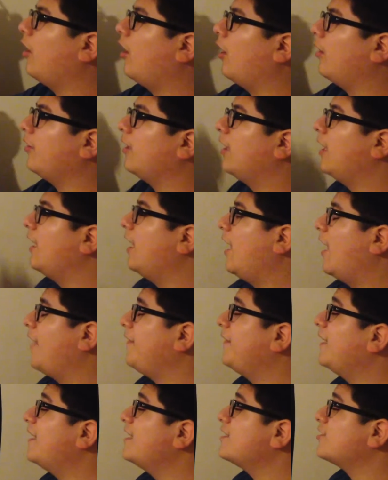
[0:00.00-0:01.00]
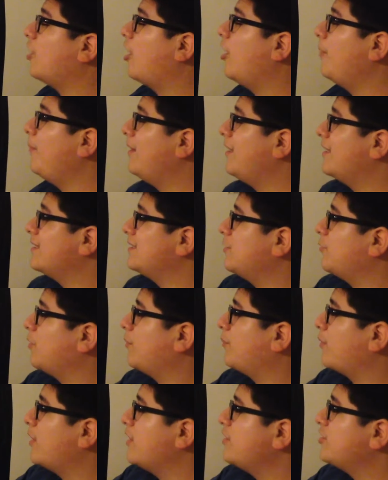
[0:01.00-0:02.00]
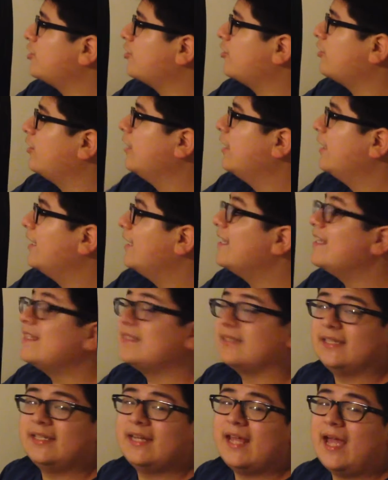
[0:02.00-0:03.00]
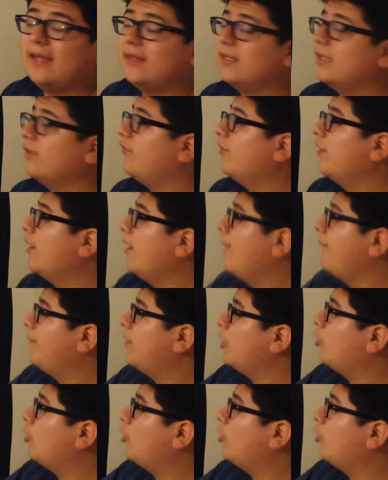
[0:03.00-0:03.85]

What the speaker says: on, and it is on because the repressor is inactive. The